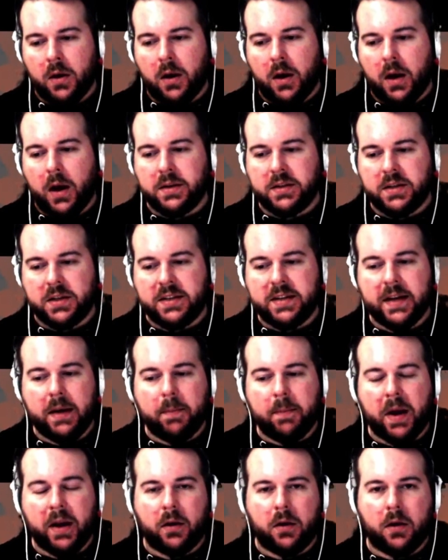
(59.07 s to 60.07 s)
as a
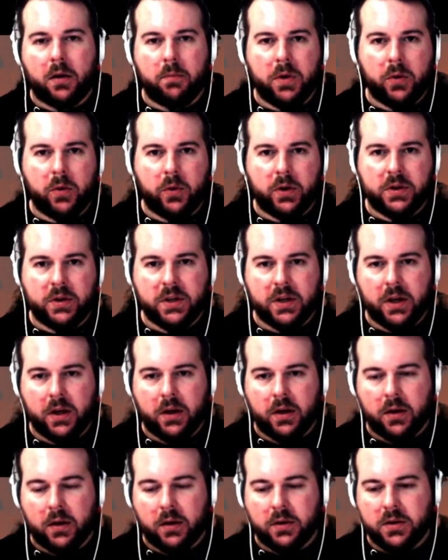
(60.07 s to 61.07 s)
team and a community
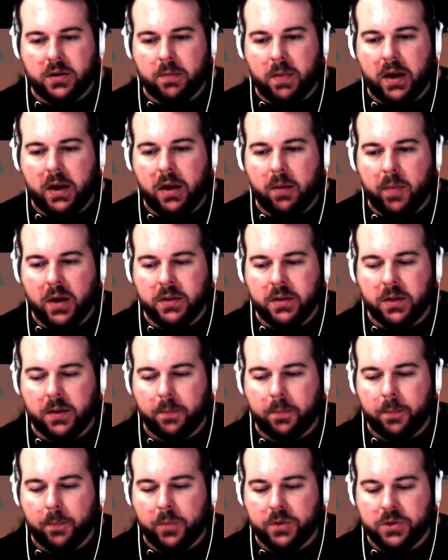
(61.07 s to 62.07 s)
to make it better.
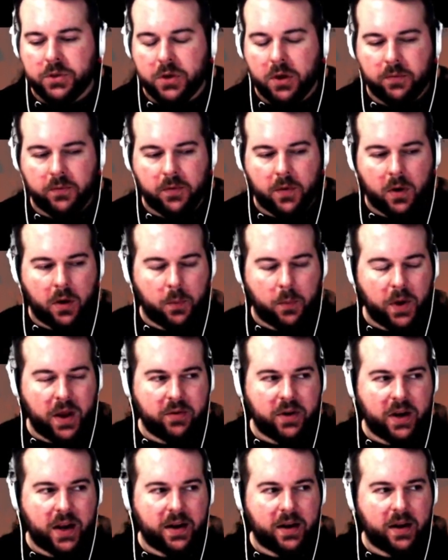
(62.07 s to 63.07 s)
But so far, we
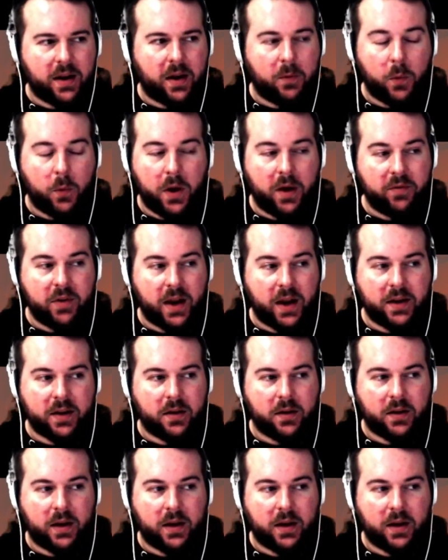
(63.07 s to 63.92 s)
haven't had a, we haven't had a,